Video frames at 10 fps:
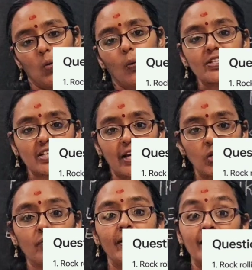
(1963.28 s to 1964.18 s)
Which kind
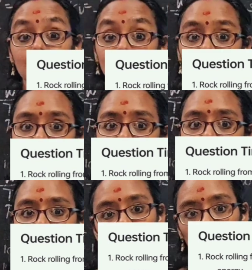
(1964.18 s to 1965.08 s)
of energy
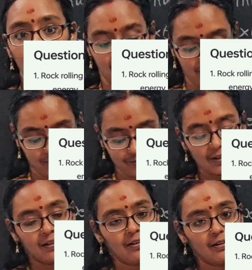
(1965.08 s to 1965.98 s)
transformation is occurring?
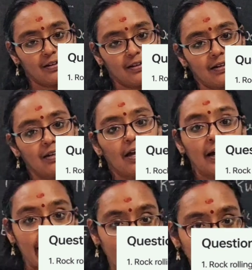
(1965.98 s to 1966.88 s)

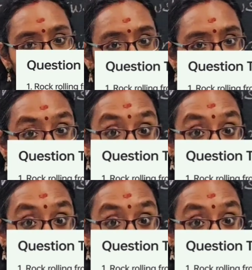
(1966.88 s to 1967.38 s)
Dash energy